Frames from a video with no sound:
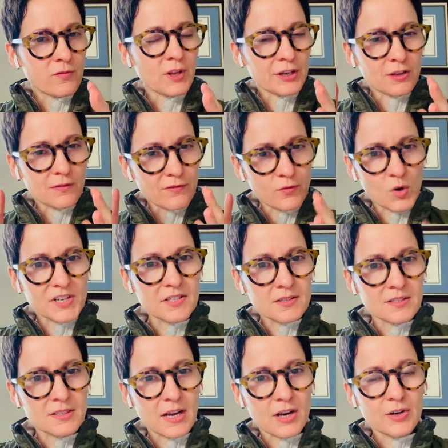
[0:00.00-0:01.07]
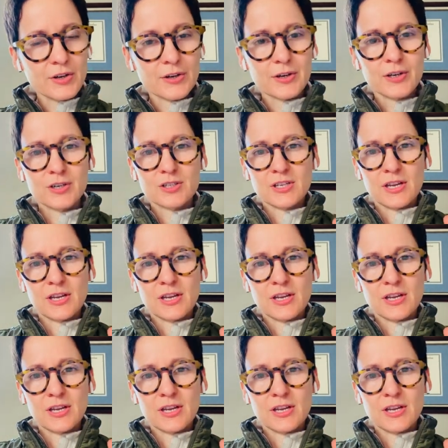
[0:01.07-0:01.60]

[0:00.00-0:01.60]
like your voice is not heard